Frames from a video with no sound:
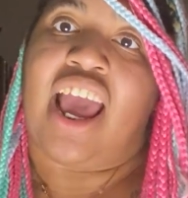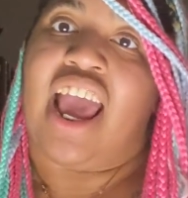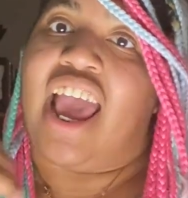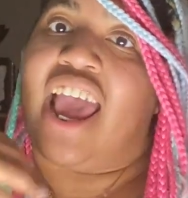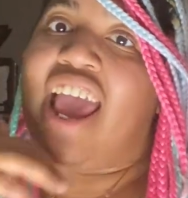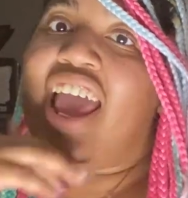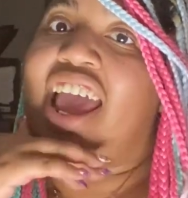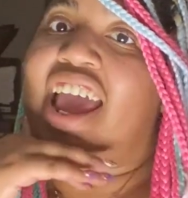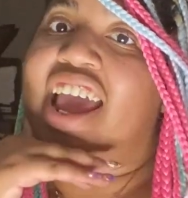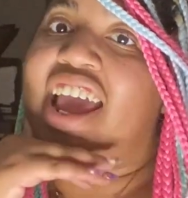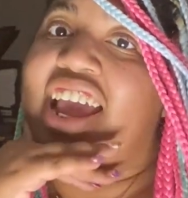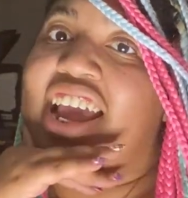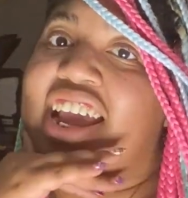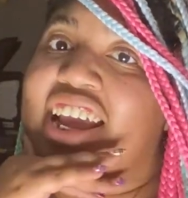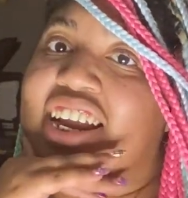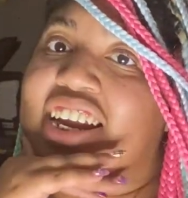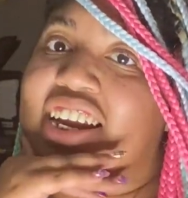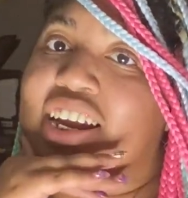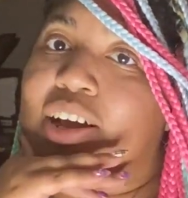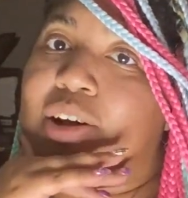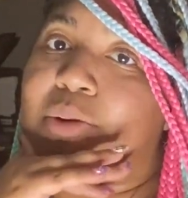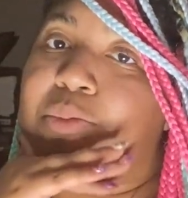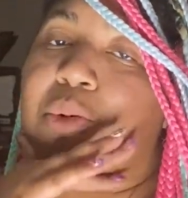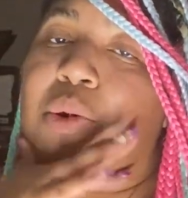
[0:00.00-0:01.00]

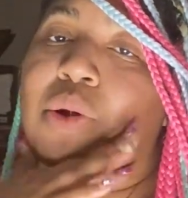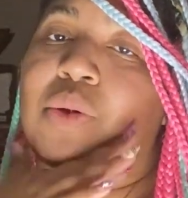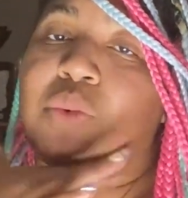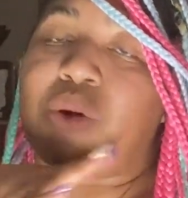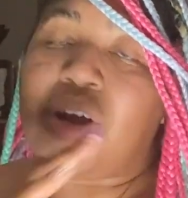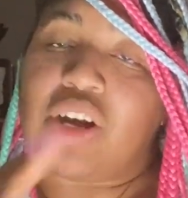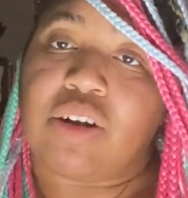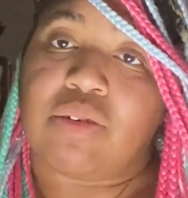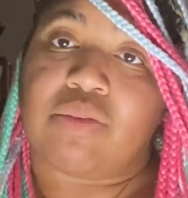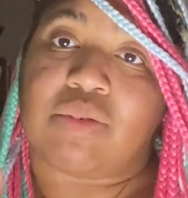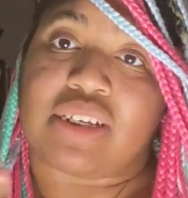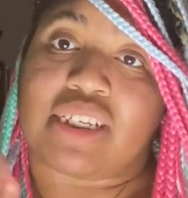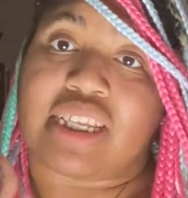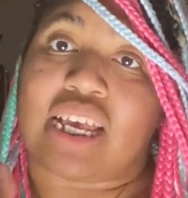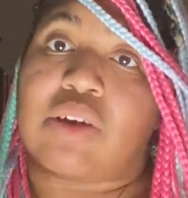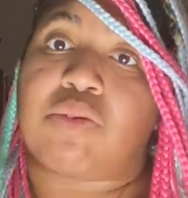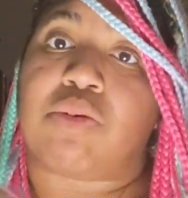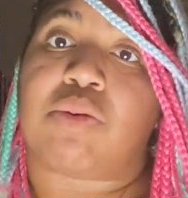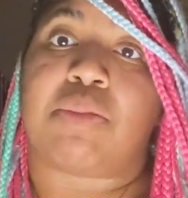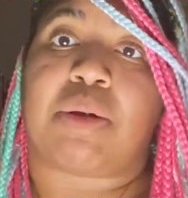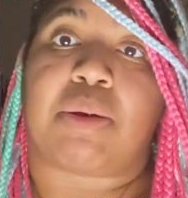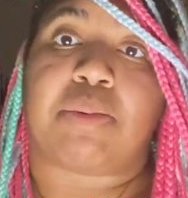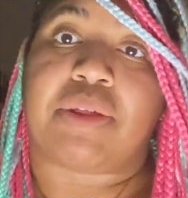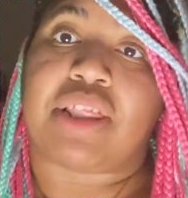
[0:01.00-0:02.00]
and boy wonder was like,
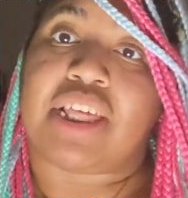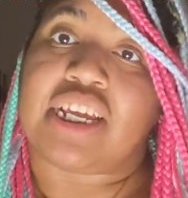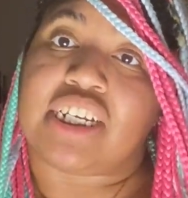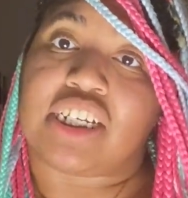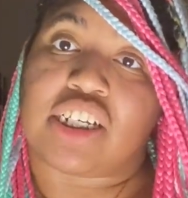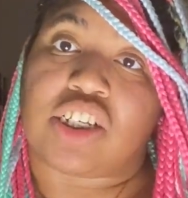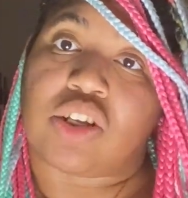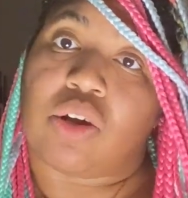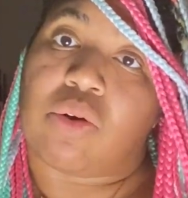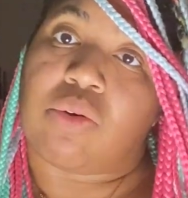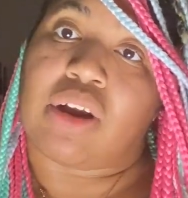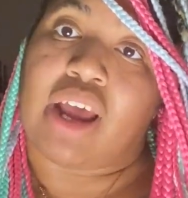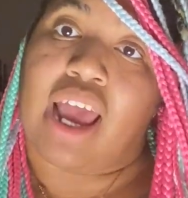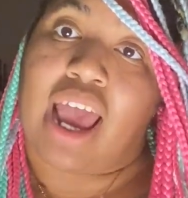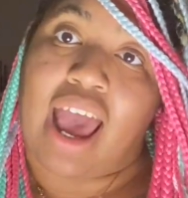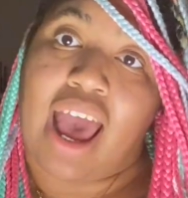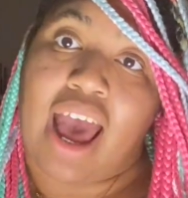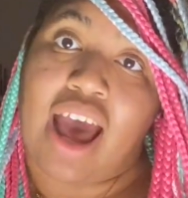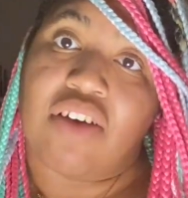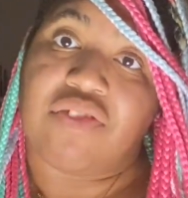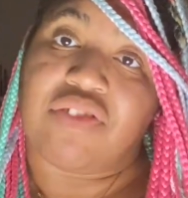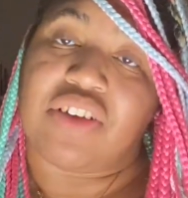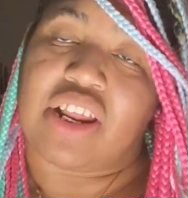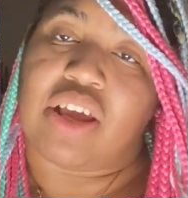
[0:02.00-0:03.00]
well, maybe they just don't
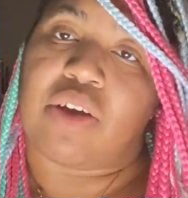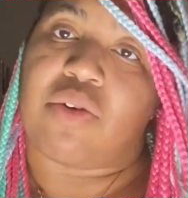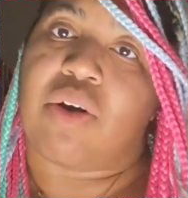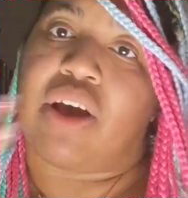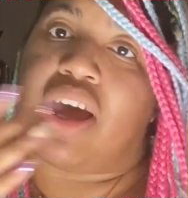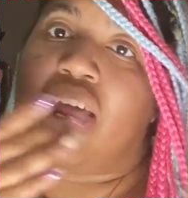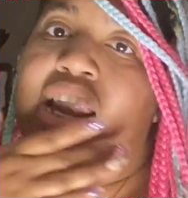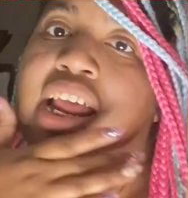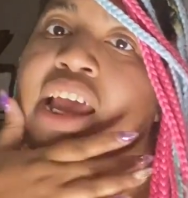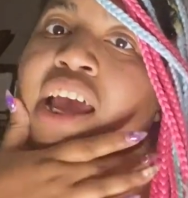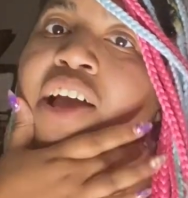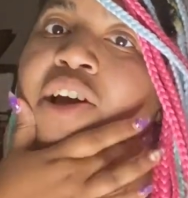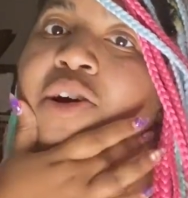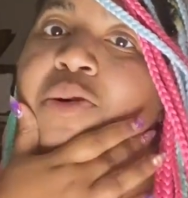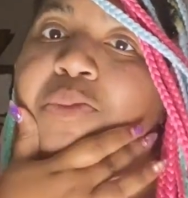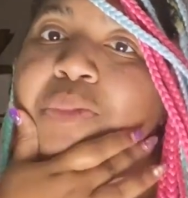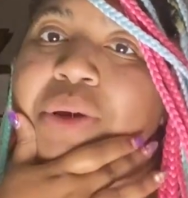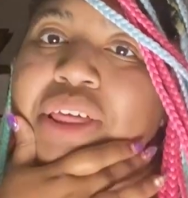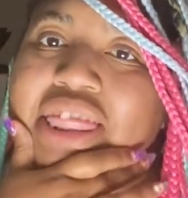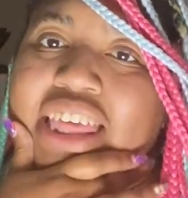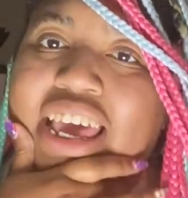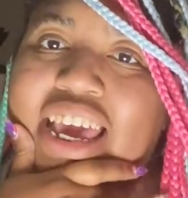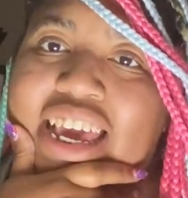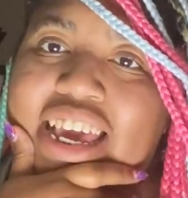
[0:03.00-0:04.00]
have anyone.
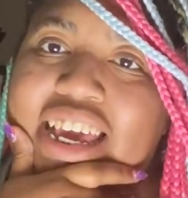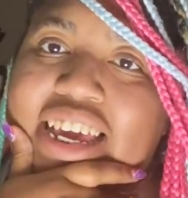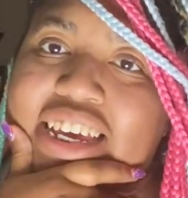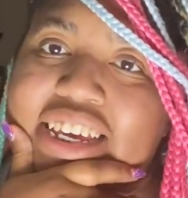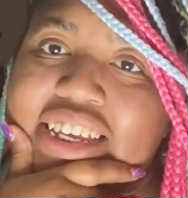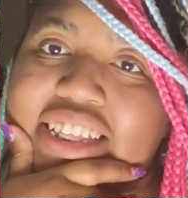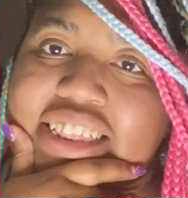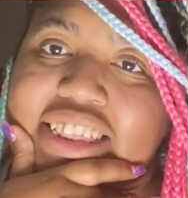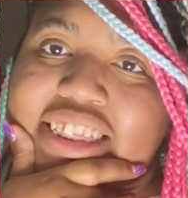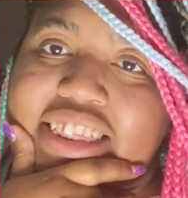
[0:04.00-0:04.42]
But like,